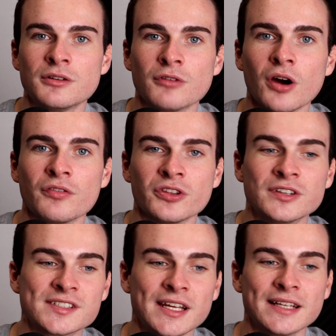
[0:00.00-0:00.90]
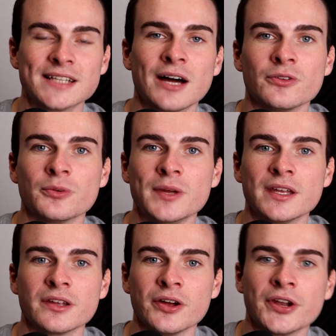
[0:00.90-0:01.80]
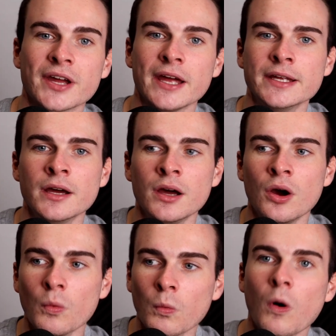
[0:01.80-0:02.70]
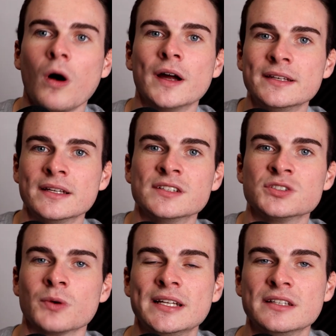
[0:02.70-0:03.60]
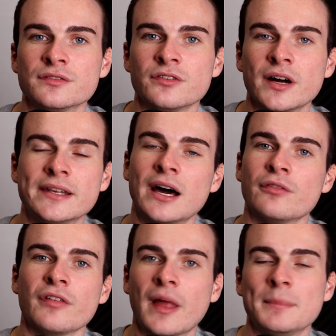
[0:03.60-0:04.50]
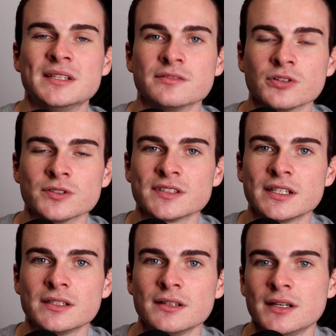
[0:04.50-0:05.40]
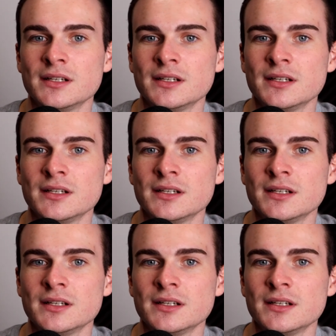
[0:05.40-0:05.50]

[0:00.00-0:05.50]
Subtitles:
Rather than sitting down on the weekend and going, okay, what ideas do I need to find now for that piece of content?